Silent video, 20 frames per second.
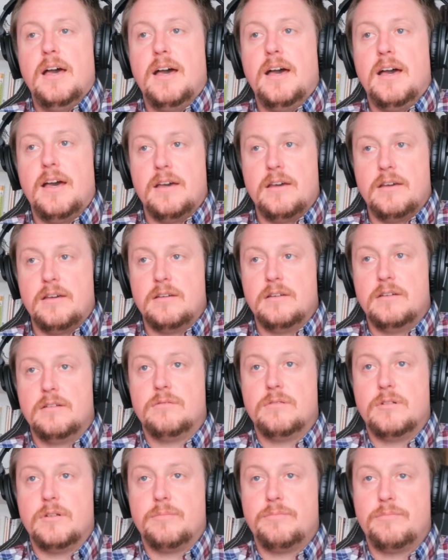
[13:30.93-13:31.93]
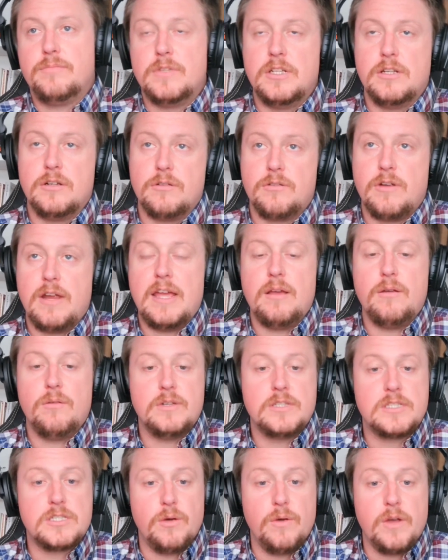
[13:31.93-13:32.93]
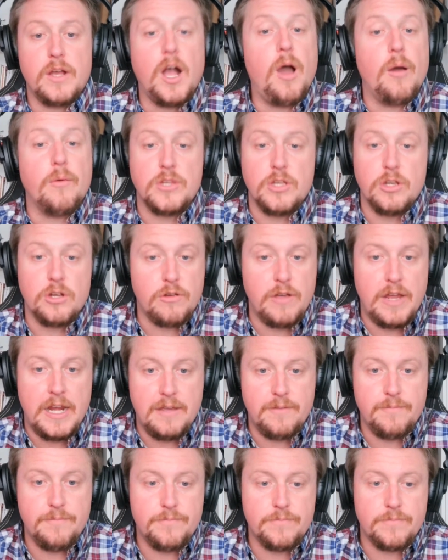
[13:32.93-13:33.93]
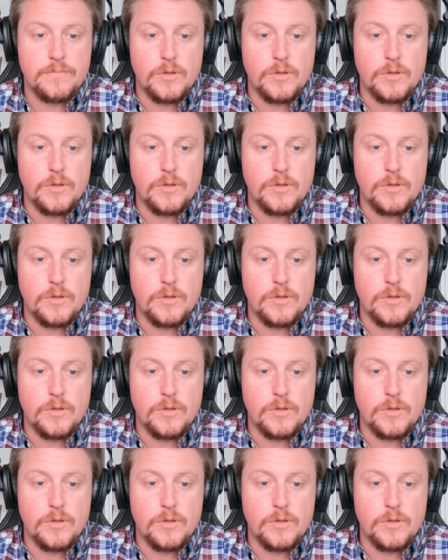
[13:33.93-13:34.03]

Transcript: great. What's going on with your credit?